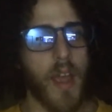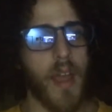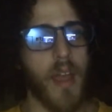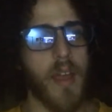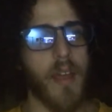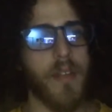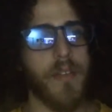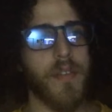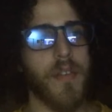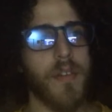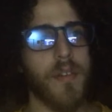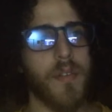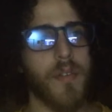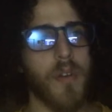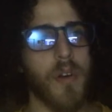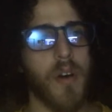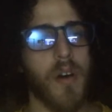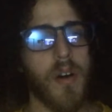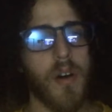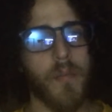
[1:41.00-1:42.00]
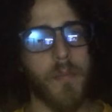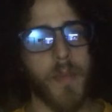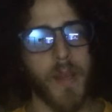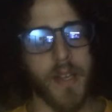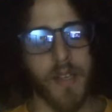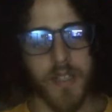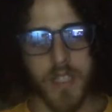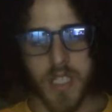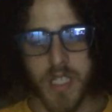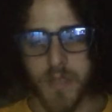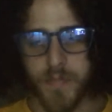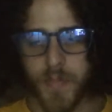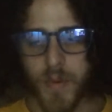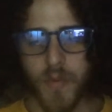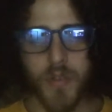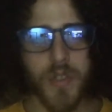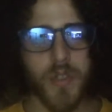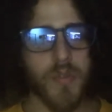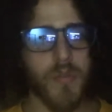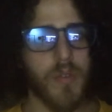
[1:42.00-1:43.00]
And like a
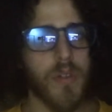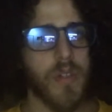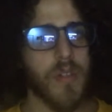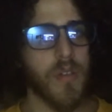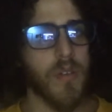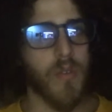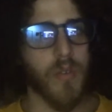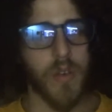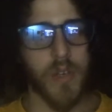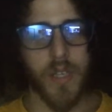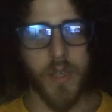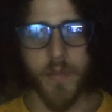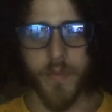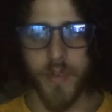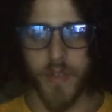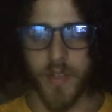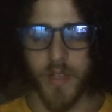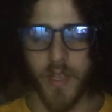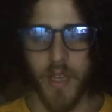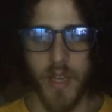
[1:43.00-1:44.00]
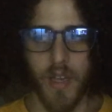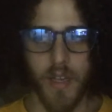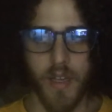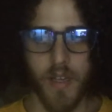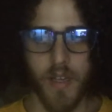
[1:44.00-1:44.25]
spiritual or even